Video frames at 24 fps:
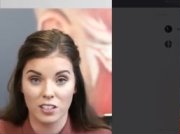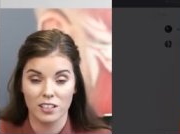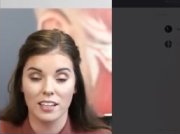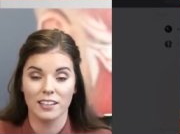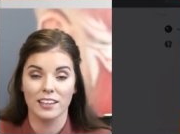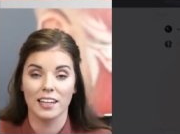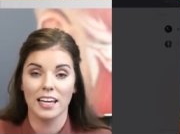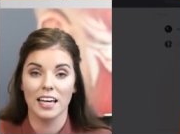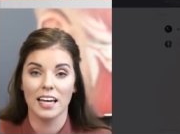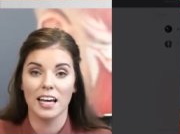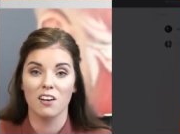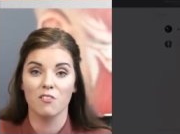that
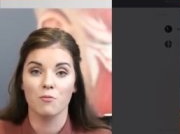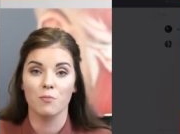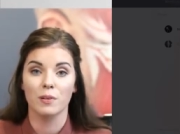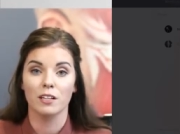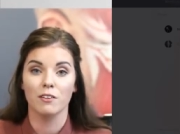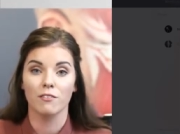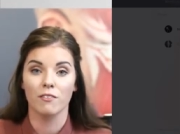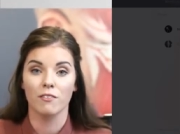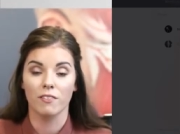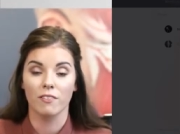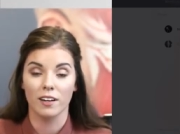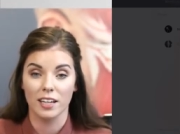they have been
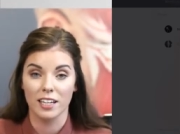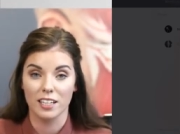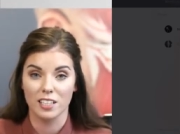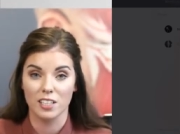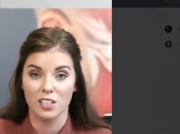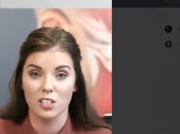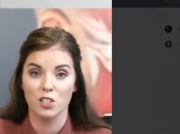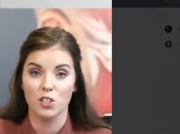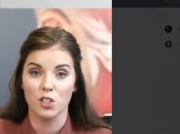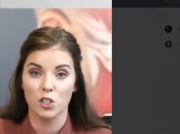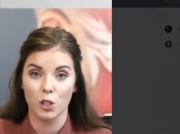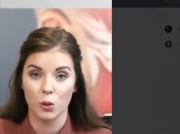
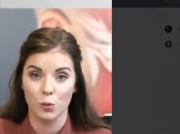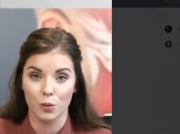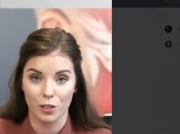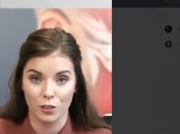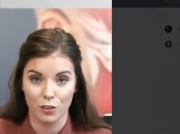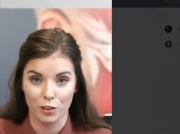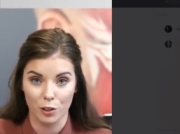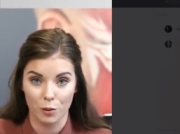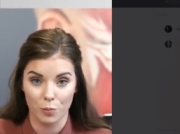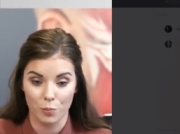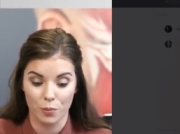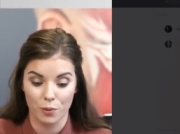invited to a
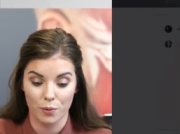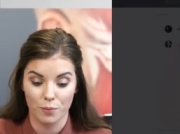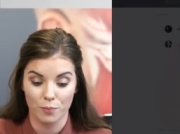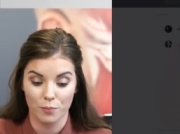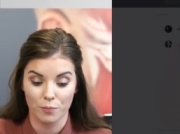group.